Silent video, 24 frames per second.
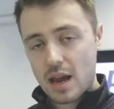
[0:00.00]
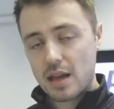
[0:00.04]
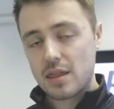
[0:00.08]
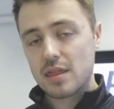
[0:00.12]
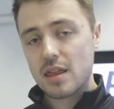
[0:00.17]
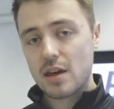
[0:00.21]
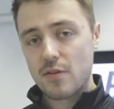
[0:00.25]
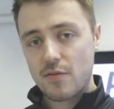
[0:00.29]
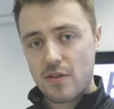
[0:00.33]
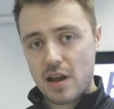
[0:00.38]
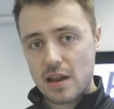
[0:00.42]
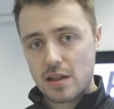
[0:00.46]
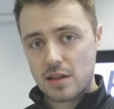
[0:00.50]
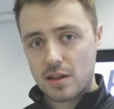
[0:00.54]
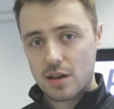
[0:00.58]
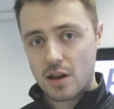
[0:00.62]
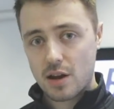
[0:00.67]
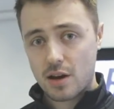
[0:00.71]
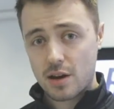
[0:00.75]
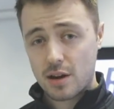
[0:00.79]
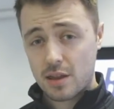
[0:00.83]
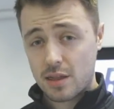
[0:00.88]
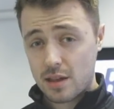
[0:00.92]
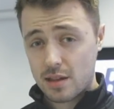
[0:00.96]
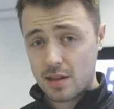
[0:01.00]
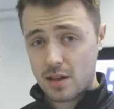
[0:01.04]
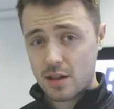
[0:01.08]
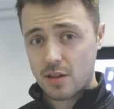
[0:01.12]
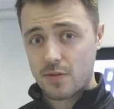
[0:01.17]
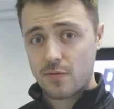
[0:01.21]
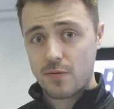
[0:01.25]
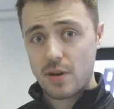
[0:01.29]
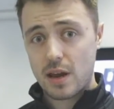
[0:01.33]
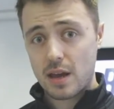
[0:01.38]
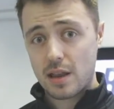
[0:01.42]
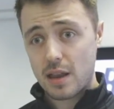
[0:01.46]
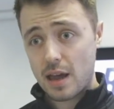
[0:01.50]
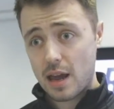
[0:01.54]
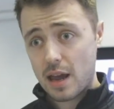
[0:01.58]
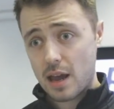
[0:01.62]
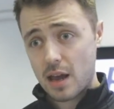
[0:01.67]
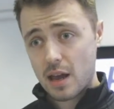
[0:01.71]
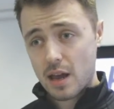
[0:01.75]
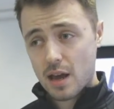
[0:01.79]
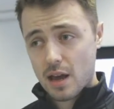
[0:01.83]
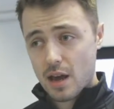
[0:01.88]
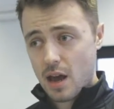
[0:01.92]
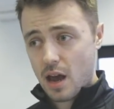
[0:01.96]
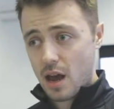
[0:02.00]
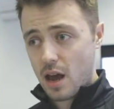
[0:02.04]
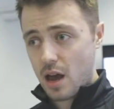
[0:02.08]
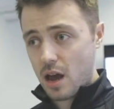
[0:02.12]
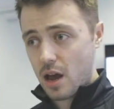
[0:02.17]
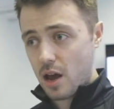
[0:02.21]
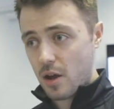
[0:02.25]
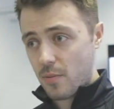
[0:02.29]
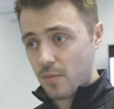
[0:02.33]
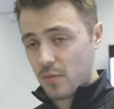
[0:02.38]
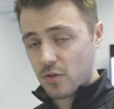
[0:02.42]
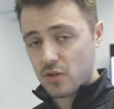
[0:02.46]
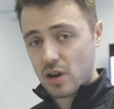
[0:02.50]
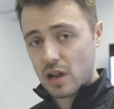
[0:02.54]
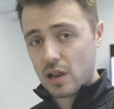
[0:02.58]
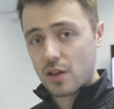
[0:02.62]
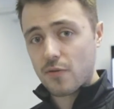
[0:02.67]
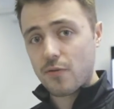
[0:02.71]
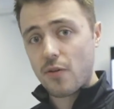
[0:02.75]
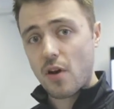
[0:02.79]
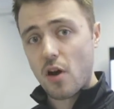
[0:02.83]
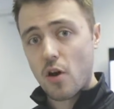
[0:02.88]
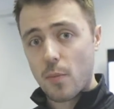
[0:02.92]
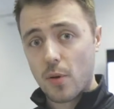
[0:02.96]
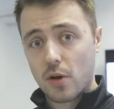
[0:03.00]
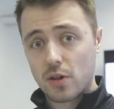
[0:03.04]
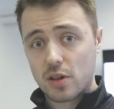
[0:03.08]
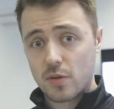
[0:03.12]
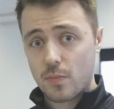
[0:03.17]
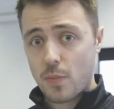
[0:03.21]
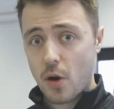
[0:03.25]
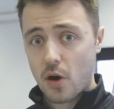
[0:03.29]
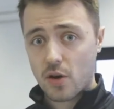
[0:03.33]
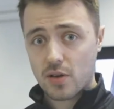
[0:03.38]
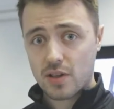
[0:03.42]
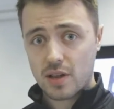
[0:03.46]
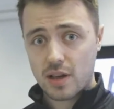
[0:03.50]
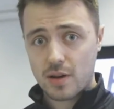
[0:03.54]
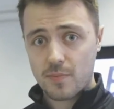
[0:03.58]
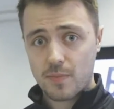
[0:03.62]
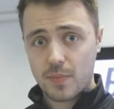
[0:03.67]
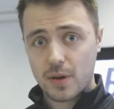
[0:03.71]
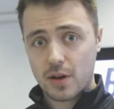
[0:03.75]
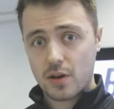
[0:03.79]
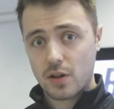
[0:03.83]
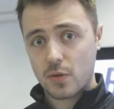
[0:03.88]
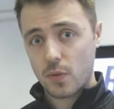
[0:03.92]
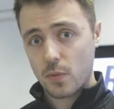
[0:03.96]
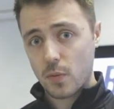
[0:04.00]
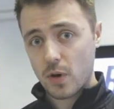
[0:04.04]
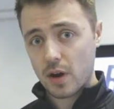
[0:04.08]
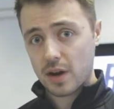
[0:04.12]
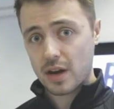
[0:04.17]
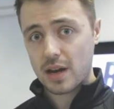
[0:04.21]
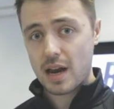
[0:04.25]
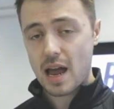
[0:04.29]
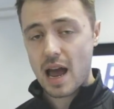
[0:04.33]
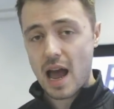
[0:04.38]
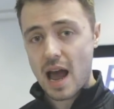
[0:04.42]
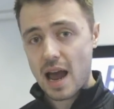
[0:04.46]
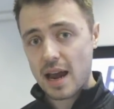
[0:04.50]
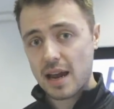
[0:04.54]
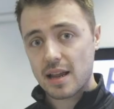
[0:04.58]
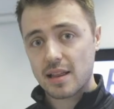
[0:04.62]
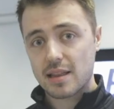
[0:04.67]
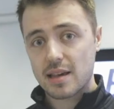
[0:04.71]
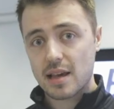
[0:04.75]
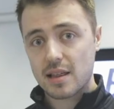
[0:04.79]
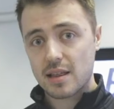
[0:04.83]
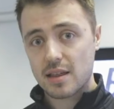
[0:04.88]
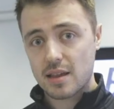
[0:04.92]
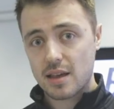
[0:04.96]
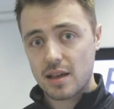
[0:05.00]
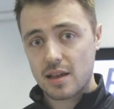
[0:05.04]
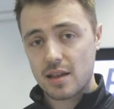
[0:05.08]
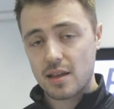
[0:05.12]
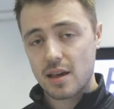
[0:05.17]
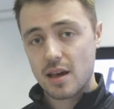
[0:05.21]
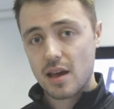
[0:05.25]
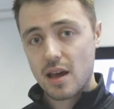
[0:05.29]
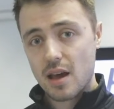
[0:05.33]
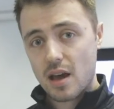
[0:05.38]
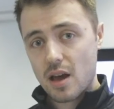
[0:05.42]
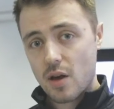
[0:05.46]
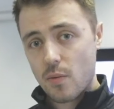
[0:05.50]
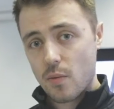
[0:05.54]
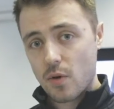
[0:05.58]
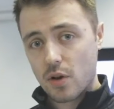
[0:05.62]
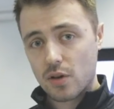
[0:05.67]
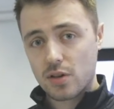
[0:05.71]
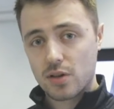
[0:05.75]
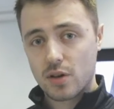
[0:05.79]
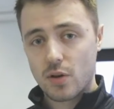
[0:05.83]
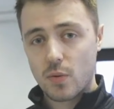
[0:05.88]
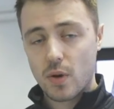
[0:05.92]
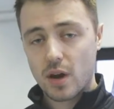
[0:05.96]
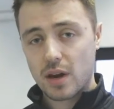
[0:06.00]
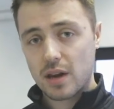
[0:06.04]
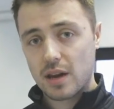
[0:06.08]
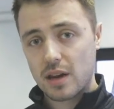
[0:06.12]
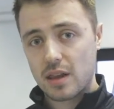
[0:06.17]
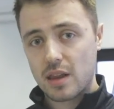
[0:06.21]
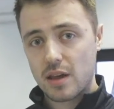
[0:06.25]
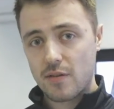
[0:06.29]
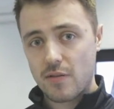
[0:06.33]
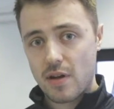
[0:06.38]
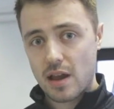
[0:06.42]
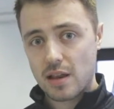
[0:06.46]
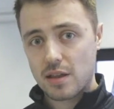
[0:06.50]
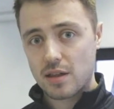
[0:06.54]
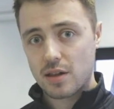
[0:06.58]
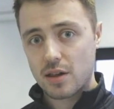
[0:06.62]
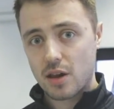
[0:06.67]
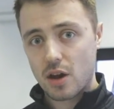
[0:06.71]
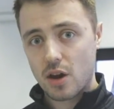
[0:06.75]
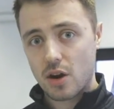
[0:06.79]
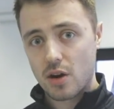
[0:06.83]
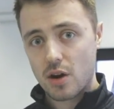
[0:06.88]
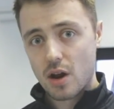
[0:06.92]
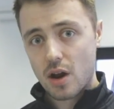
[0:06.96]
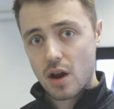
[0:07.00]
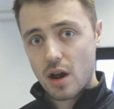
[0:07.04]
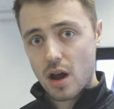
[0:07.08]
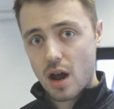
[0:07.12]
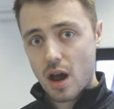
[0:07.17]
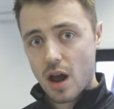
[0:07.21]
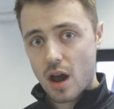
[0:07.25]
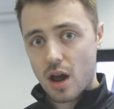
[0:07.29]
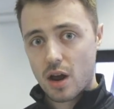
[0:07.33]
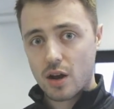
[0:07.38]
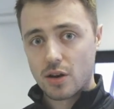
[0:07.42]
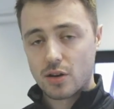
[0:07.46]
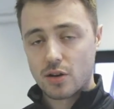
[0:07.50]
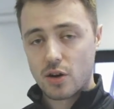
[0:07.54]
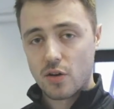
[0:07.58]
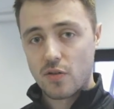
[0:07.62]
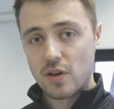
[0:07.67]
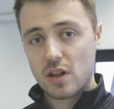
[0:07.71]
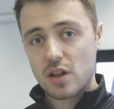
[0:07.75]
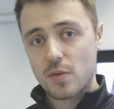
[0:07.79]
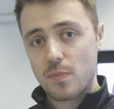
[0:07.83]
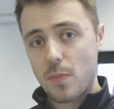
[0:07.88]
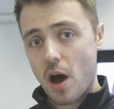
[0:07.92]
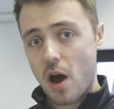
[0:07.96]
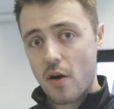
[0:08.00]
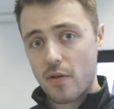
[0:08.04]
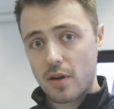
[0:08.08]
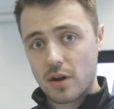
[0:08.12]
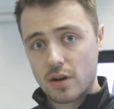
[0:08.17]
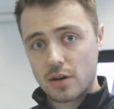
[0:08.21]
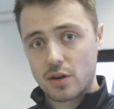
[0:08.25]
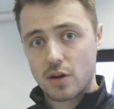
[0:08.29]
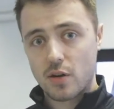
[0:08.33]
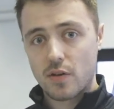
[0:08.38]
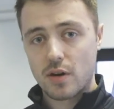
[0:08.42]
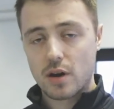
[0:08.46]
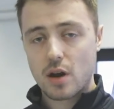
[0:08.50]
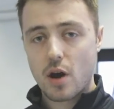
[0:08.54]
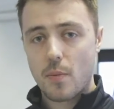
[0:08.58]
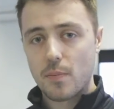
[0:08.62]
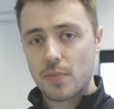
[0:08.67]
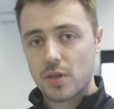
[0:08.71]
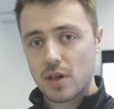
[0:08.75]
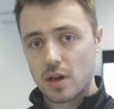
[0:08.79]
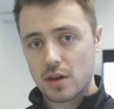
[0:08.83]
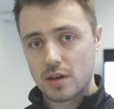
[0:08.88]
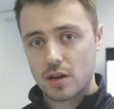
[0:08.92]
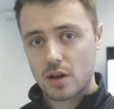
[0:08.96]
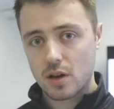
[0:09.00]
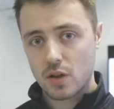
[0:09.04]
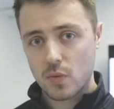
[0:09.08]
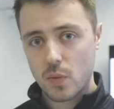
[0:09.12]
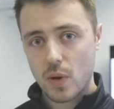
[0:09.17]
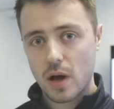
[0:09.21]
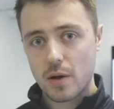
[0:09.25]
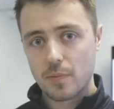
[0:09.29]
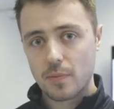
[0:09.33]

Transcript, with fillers: in the red zone, and this is really transferable to boxing because we're working at high intensities and we're also working in the red zone during sparring and during competition as